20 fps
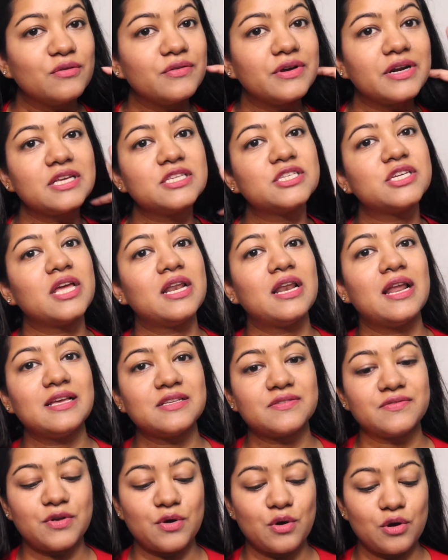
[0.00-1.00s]
vera gel,
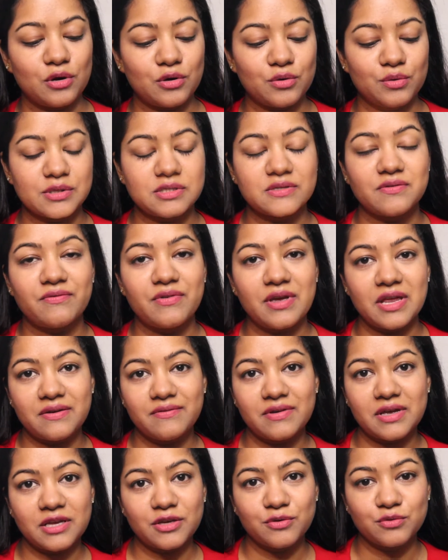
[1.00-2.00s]
as we all know, is a
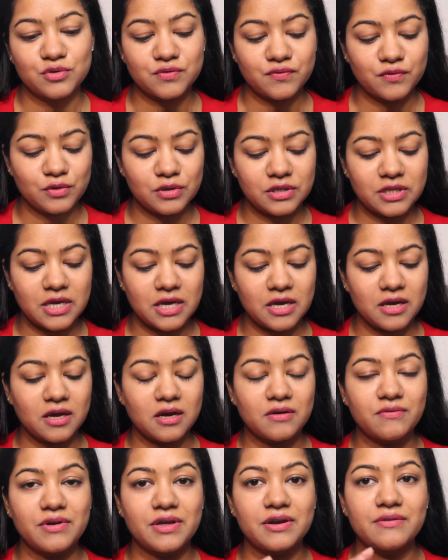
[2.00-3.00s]
very useful thing,
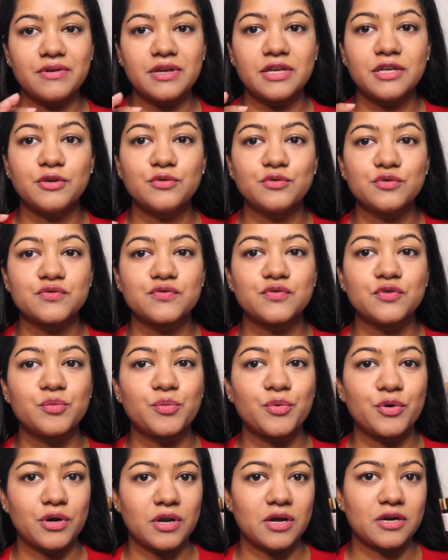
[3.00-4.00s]
a very useful
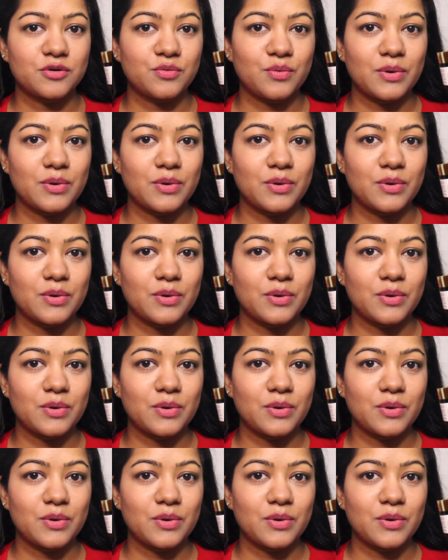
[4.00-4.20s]
product